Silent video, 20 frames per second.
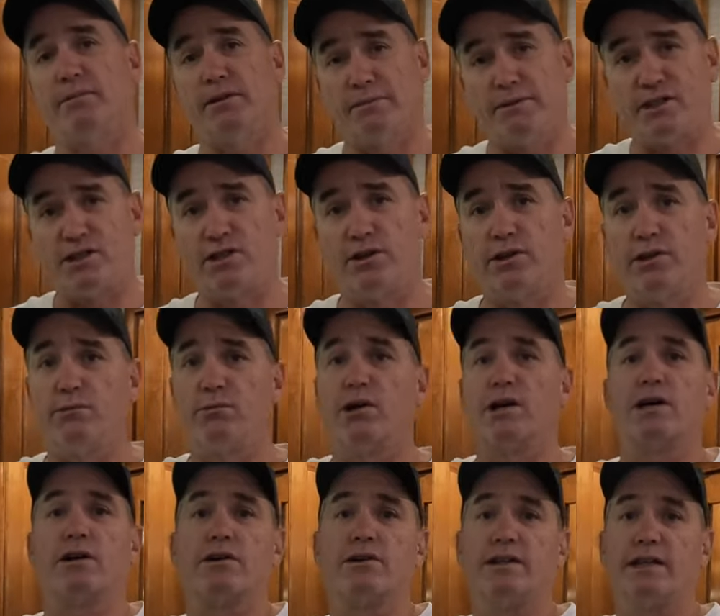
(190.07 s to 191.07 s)
Let me show you
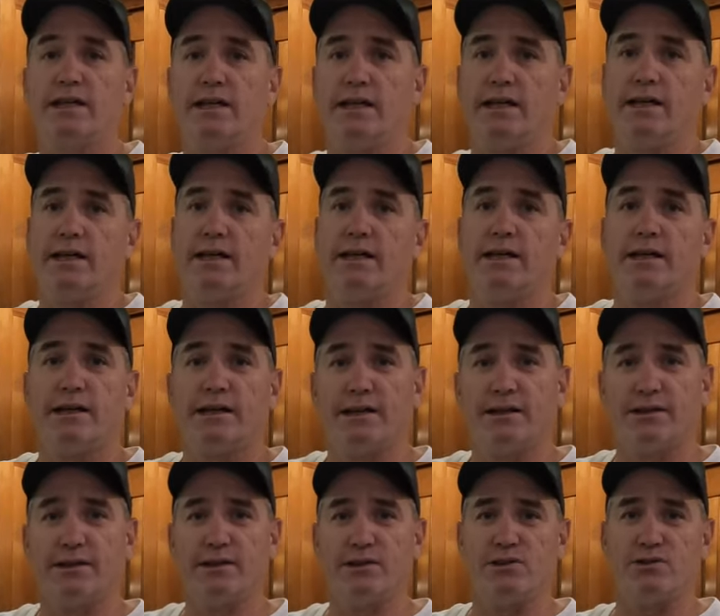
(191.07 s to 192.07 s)
where the
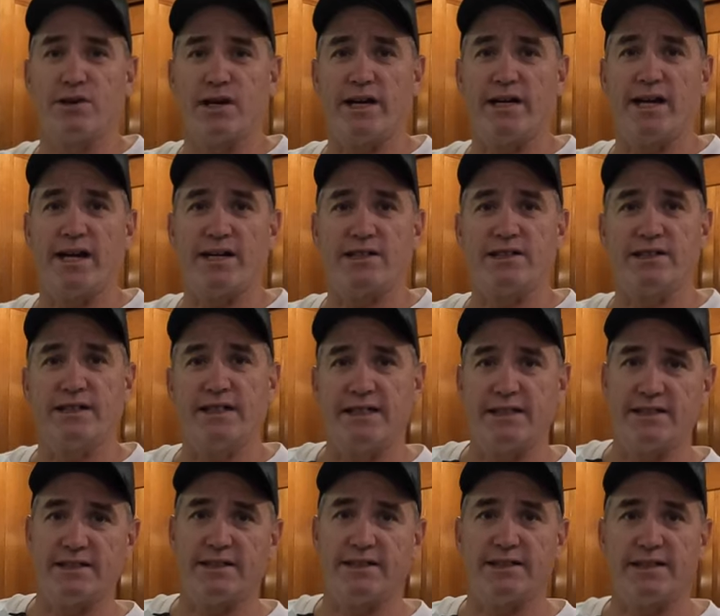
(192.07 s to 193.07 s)
drain actually
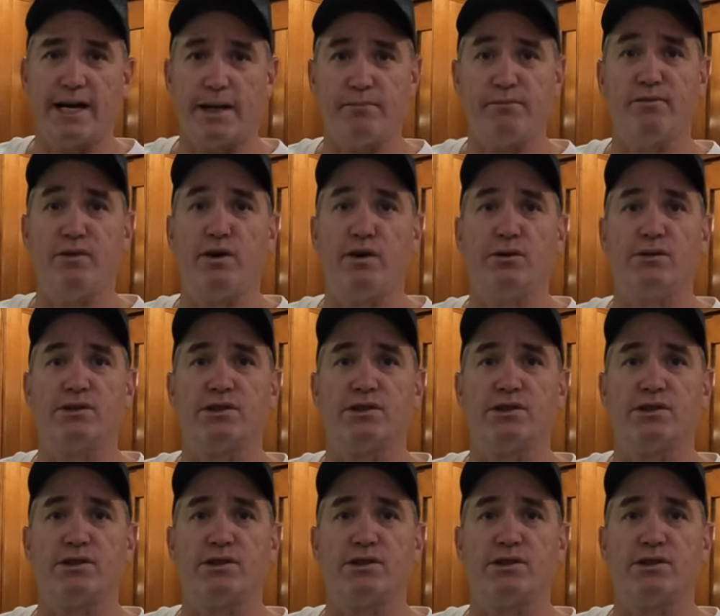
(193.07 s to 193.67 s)
is, this HEPVO,